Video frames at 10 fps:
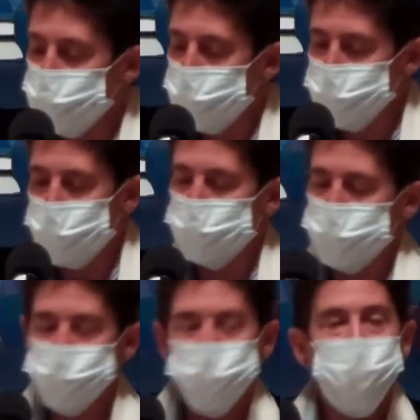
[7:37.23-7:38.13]
I spent
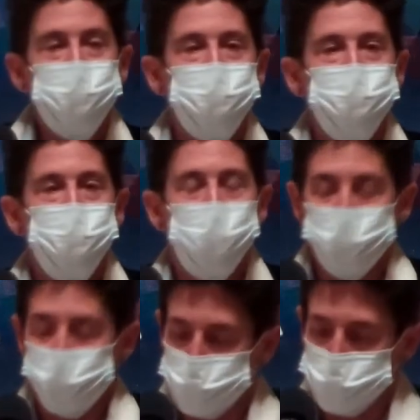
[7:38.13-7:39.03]
time listening
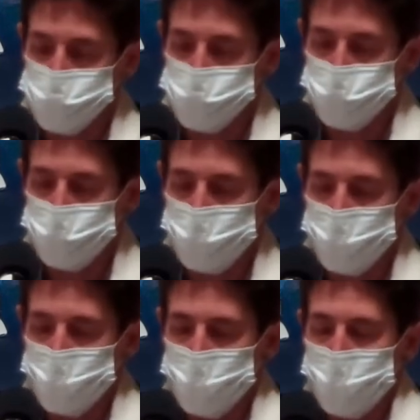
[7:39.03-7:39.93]
to our elders.
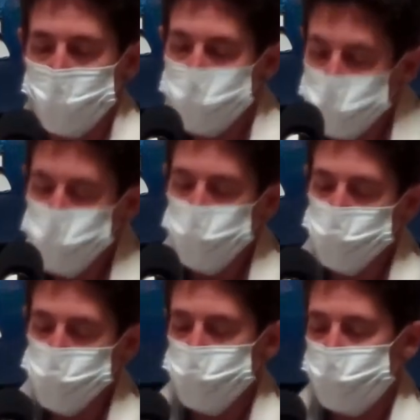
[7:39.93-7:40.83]
And
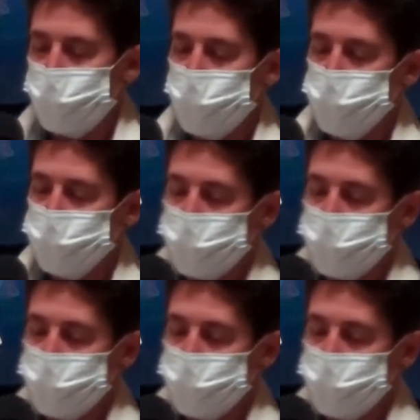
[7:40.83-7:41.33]
each Rosh Hashanah,